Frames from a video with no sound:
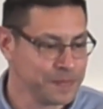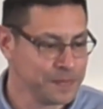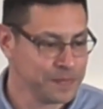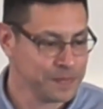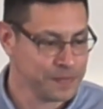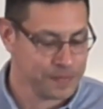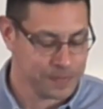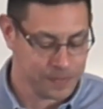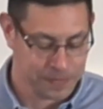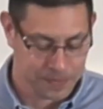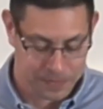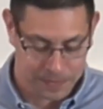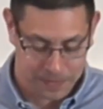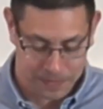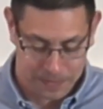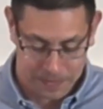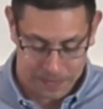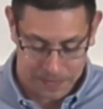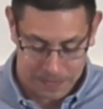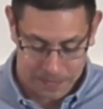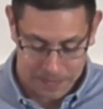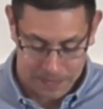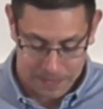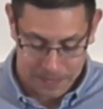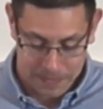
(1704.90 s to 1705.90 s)

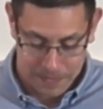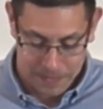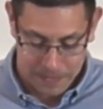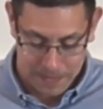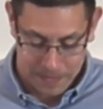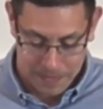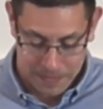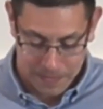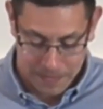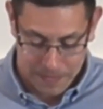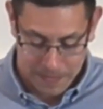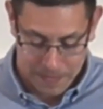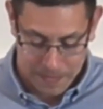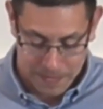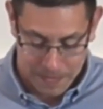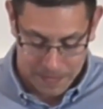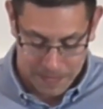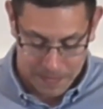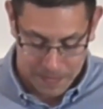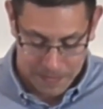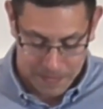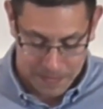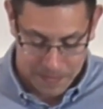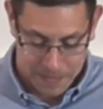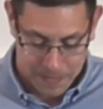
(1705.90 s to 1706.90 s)

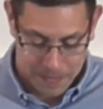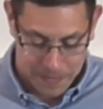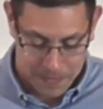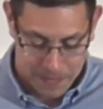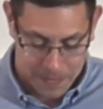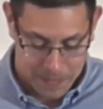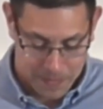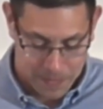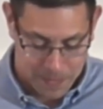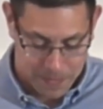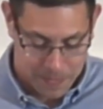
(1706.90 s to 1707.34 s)
No one is speaking in this clip.